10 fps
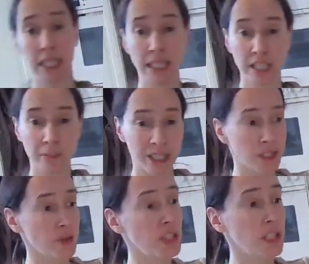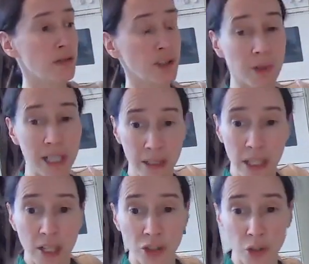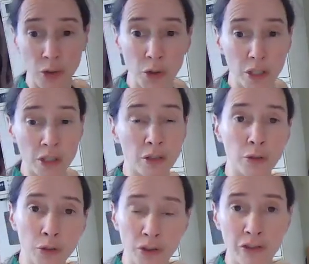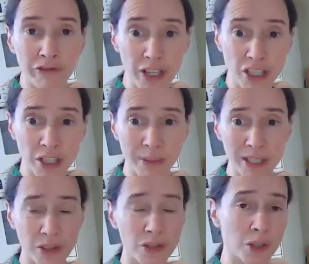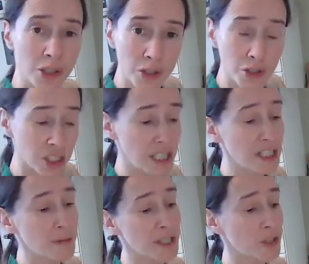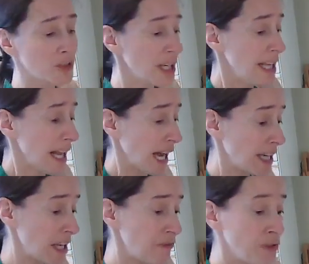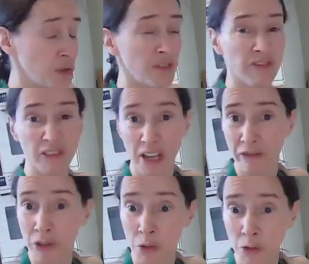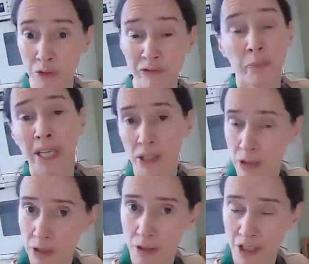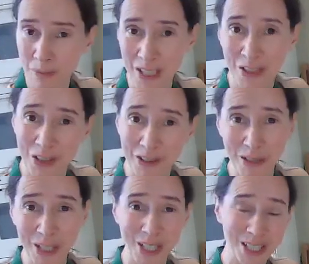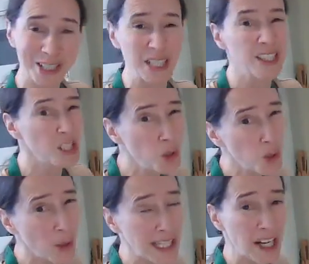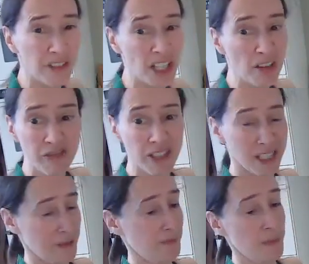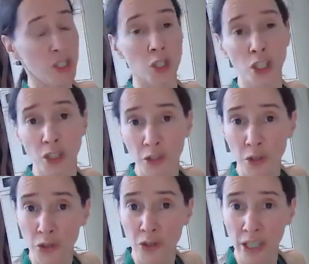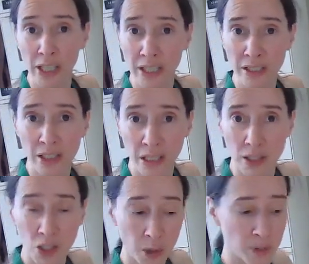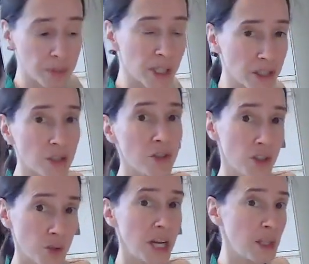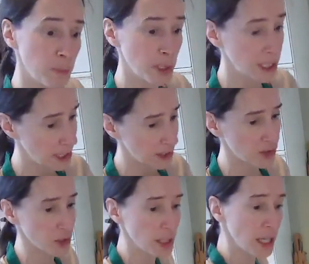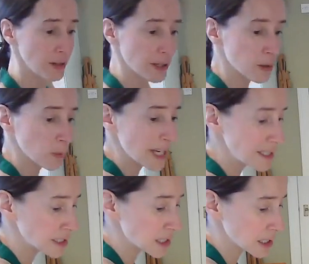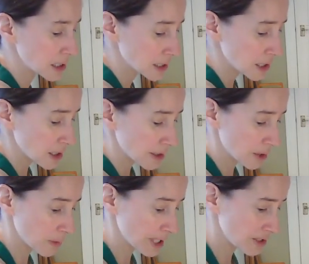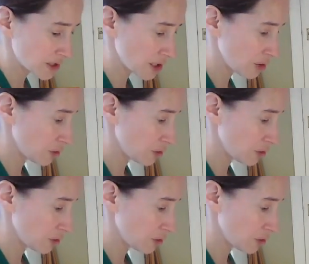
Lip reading: tin of tomatoes here as well, so you can use fresh tomatoes, you can use tinned tomatoes, and if you've picked your own tomatoes from your garden and don't quite have enough, you can use a nice tin of chopped tomatoes as well and put it in. So there are ways to